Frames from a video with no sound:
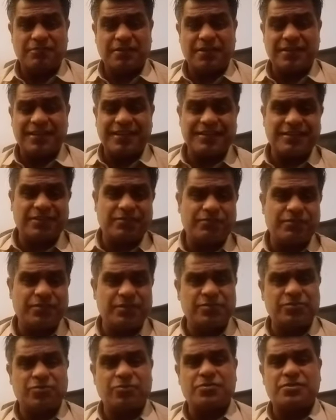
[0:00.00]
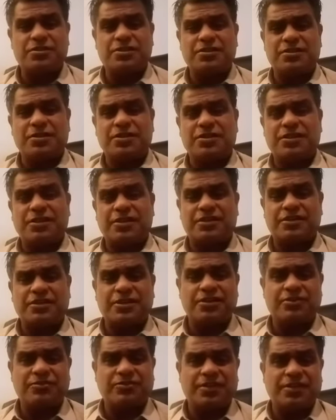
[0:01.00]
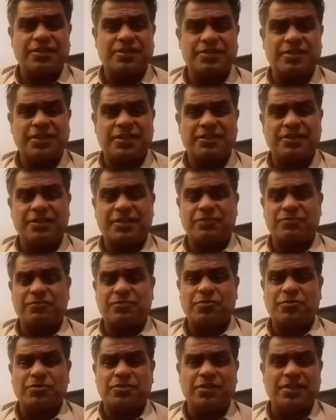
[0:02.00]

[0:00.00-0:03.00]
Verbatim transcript: lack of resources in their countries and therefore